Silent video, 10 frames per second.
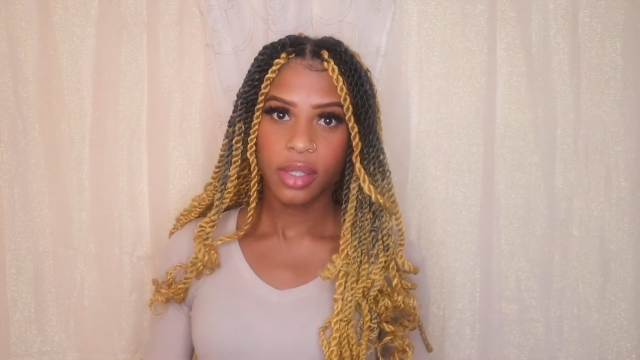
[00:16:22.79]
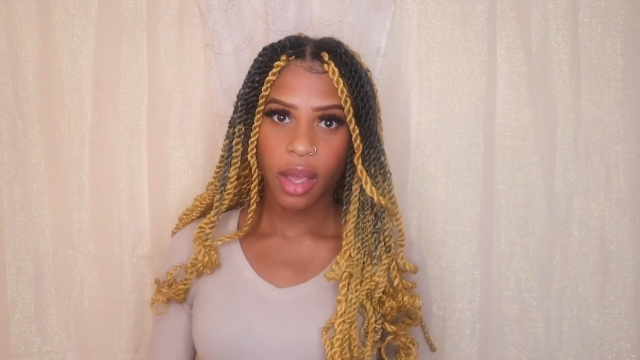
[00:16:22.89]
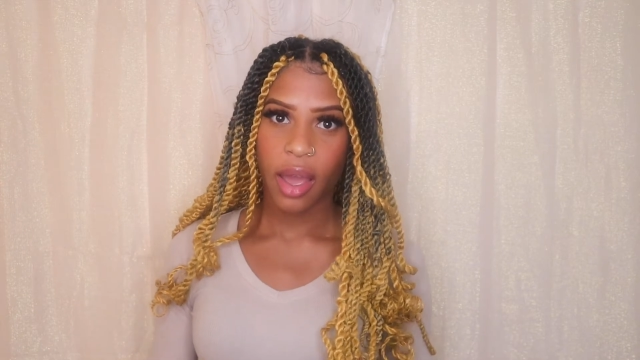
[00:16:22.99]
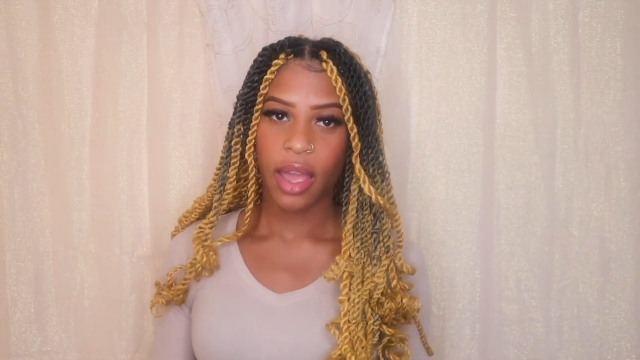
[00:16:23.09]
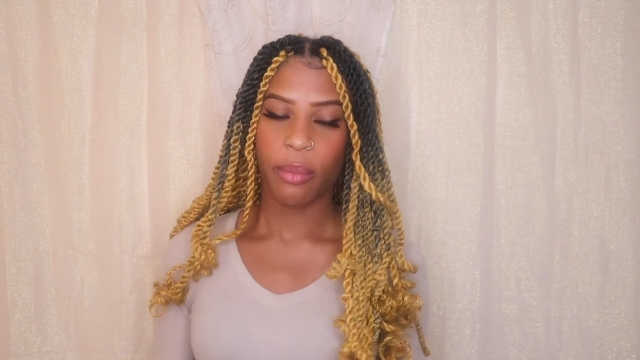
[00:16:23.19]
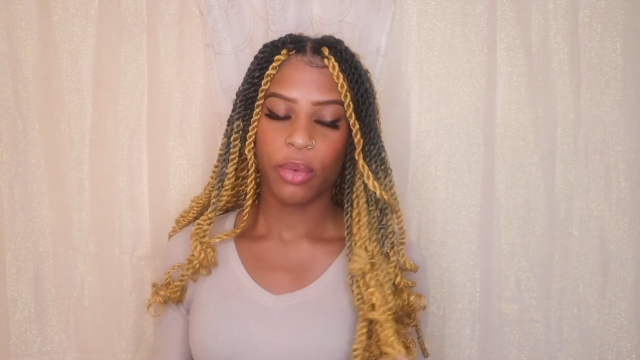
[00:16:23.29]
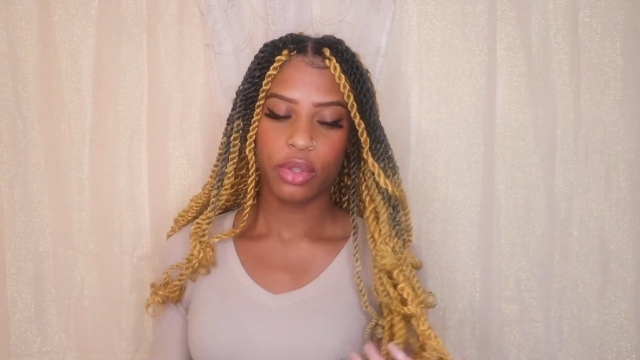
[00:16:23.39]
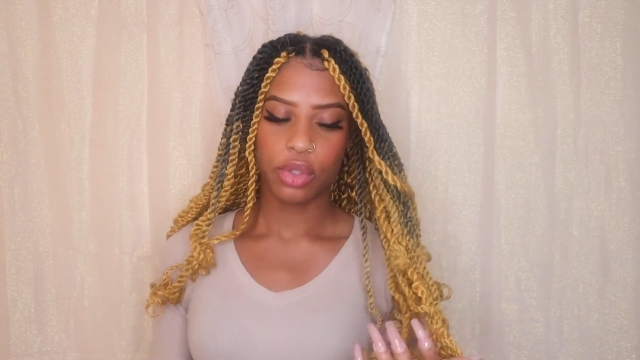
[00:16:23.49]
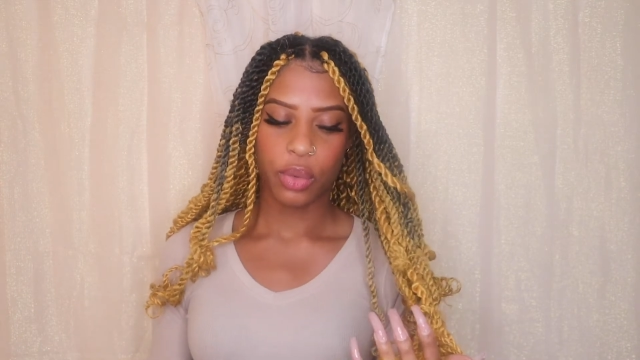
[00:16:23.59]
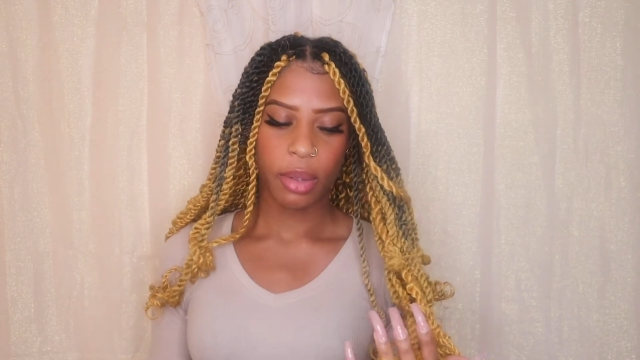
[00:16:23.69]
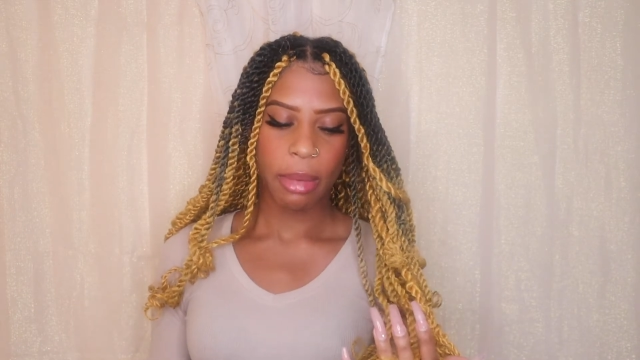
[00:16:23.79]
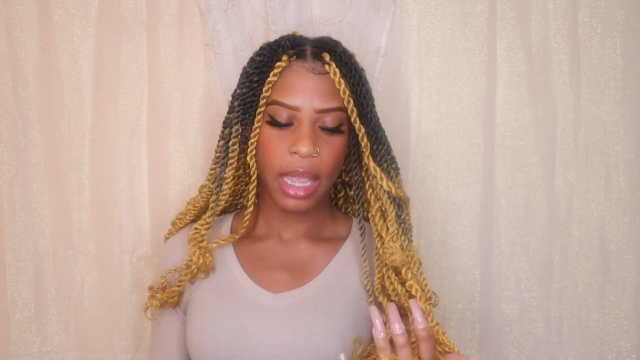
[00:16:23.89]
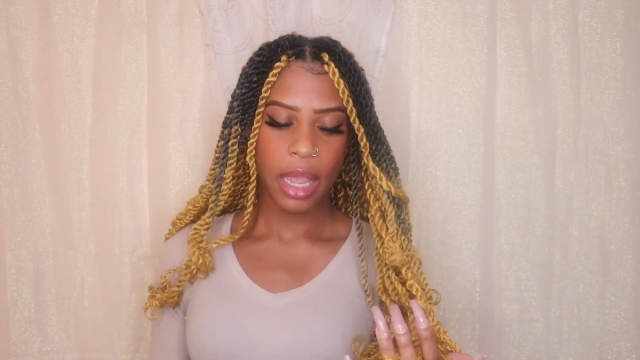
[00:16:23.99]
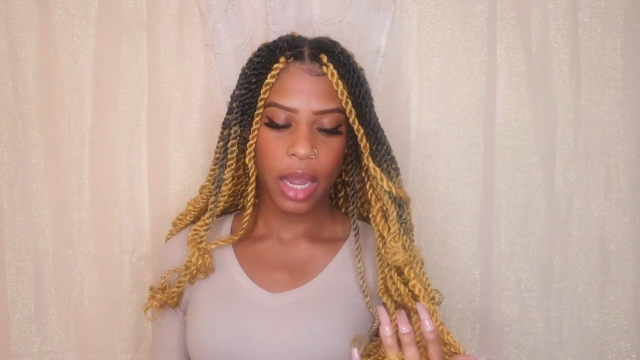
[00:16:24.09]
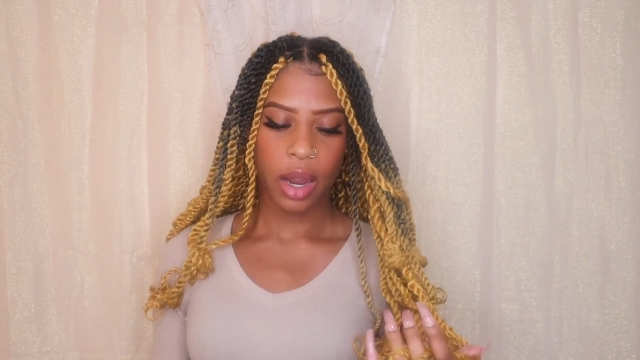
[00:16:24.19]
time with doing
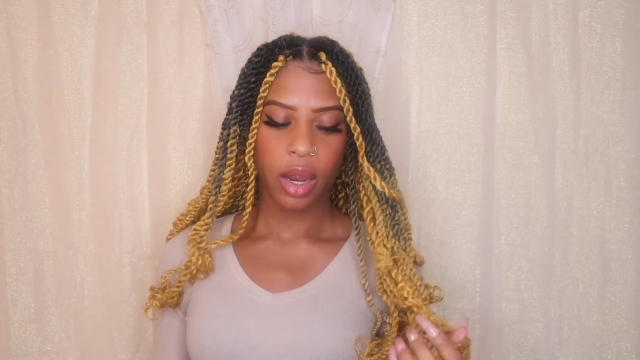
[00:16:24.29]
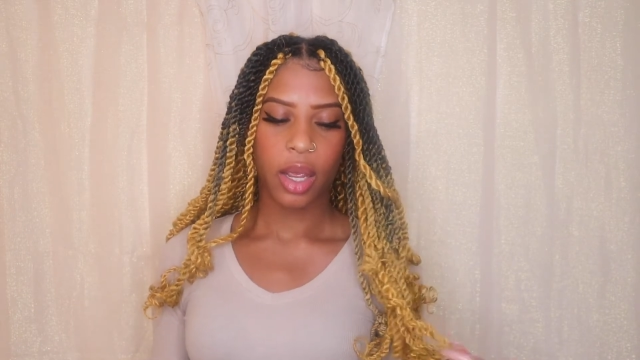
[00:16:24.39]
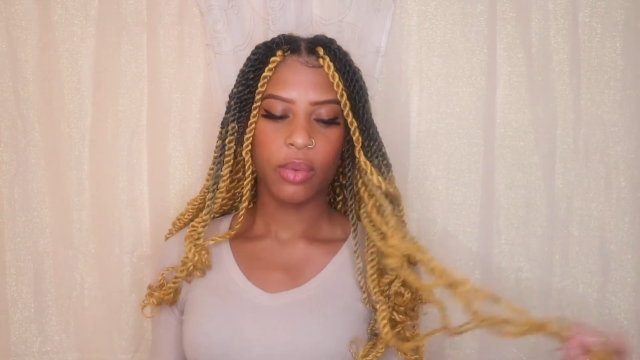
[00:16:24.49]
my hair.